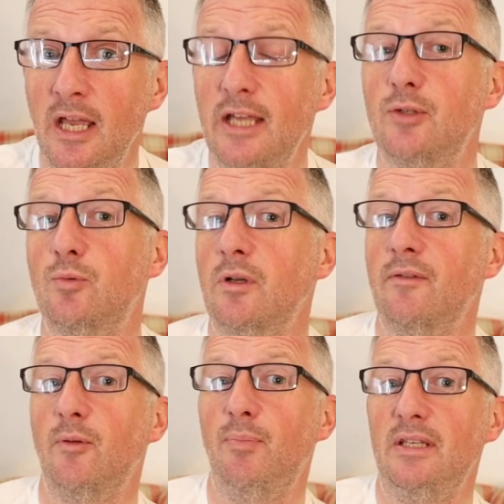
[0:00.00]
It is one
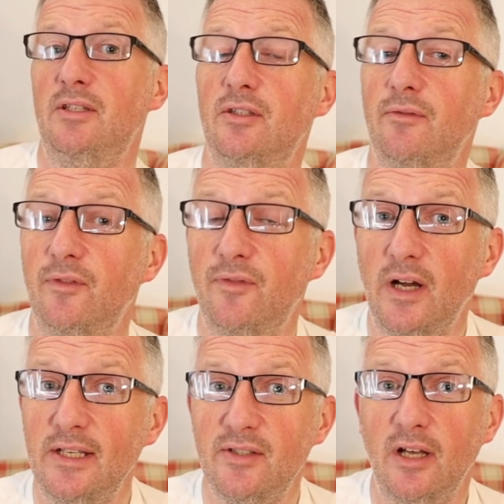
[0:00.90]
of the pieces of
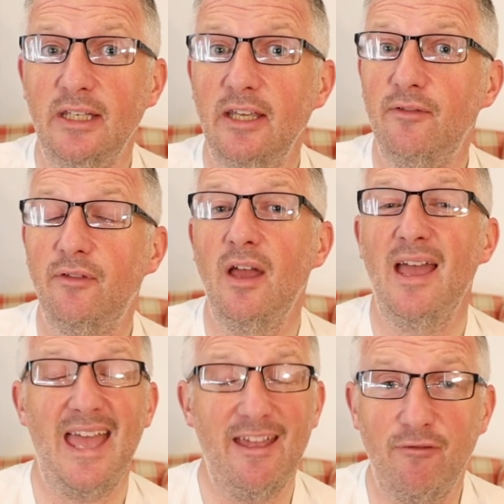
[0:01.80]
advice I give
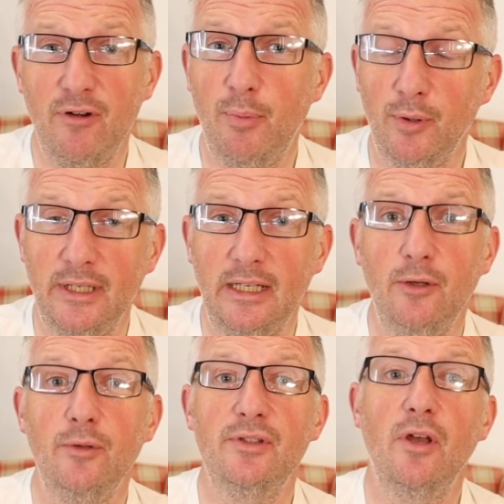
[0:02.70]
everybody
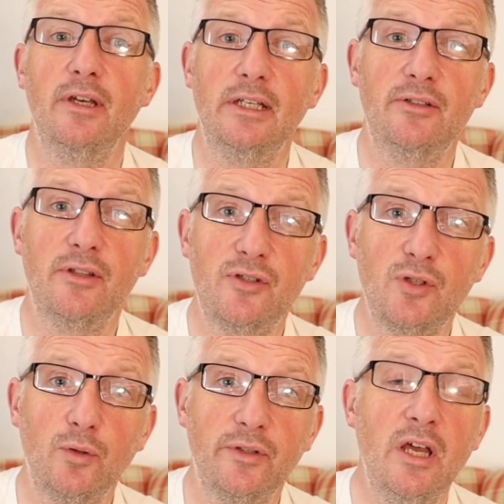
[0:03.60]
who is going into the
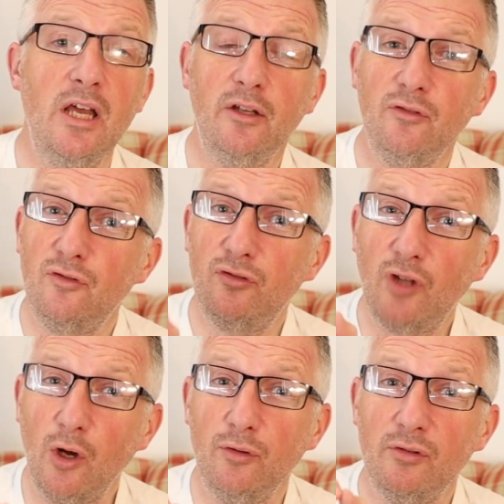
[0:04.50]
salt.
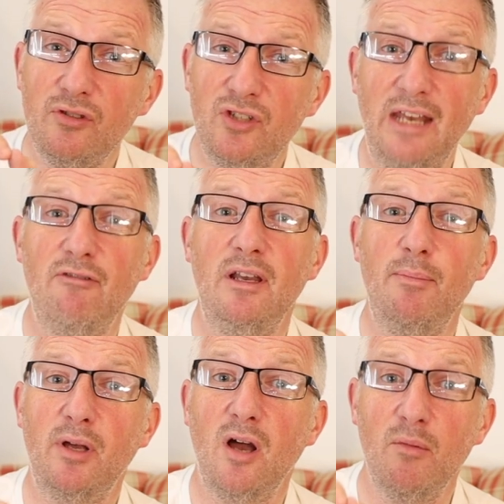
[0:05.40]
Don't generally
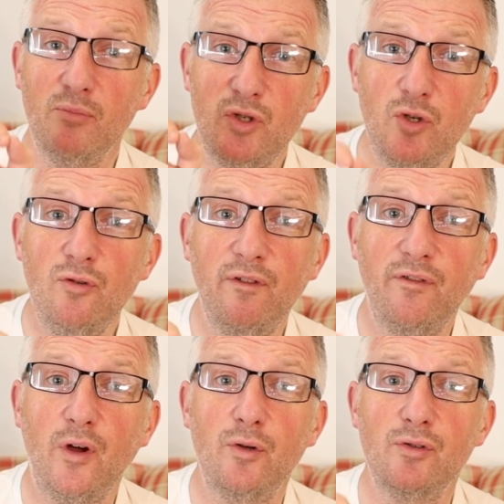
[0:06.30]
become too
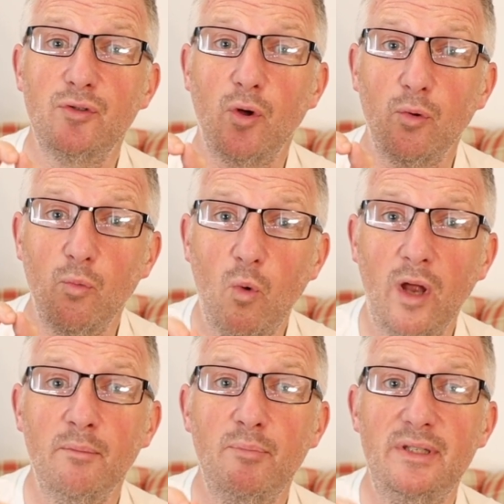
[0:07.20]
focused on
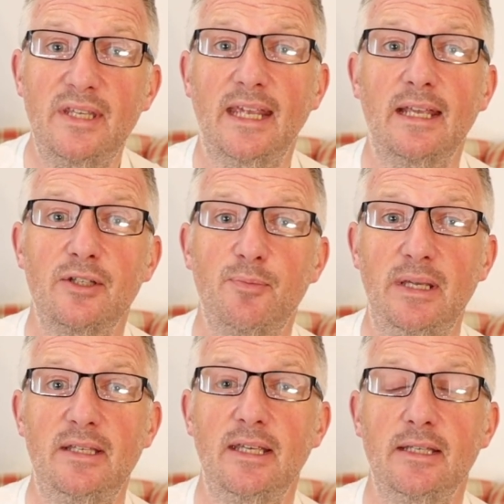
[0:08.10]
one particular
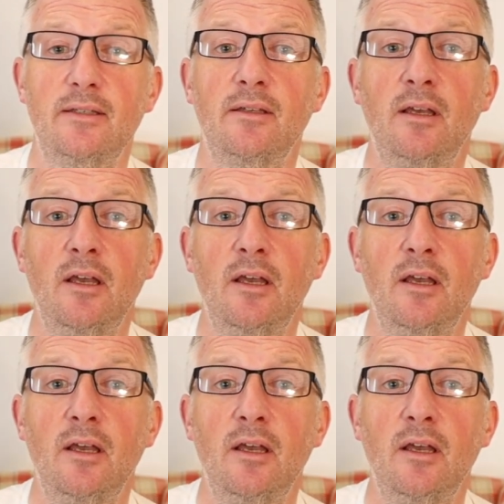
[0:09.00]
species,